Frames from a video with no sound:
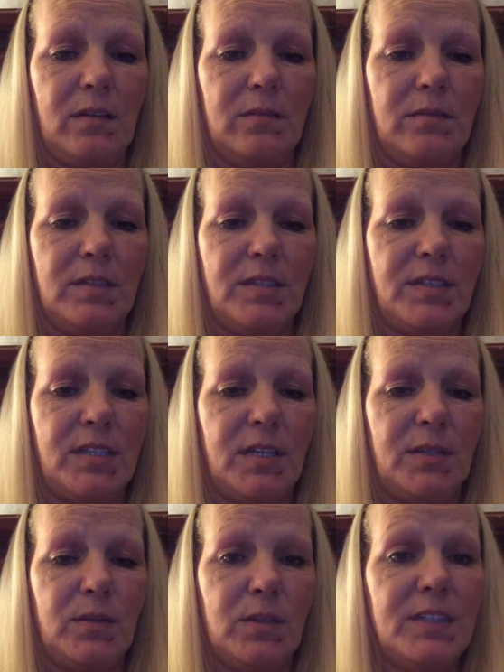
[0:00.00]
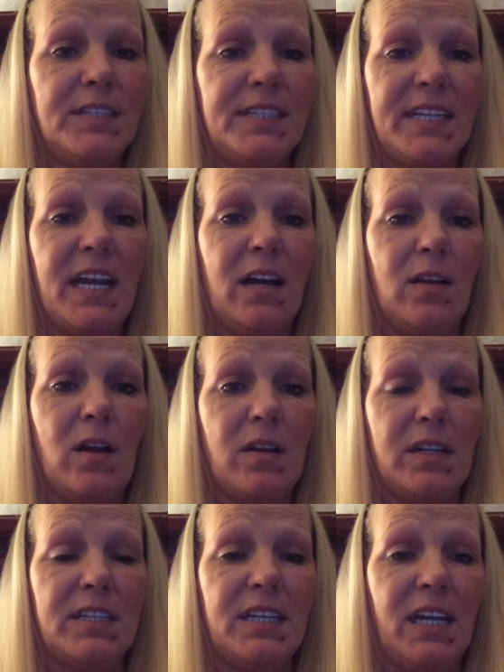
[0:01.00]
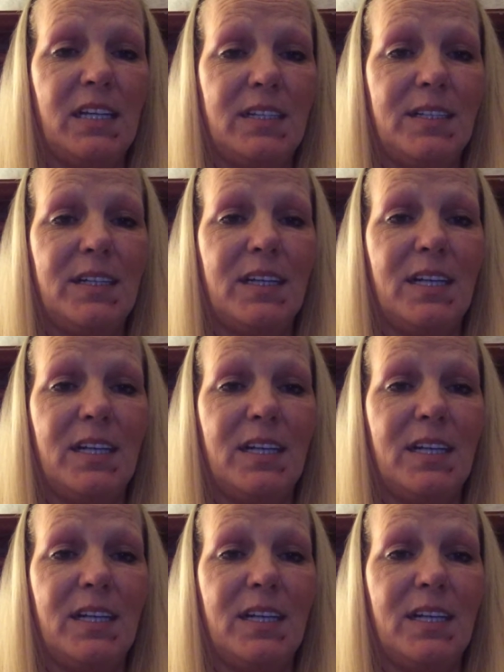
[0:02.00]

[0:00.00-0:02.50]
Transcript: So, let's see how long it takes to get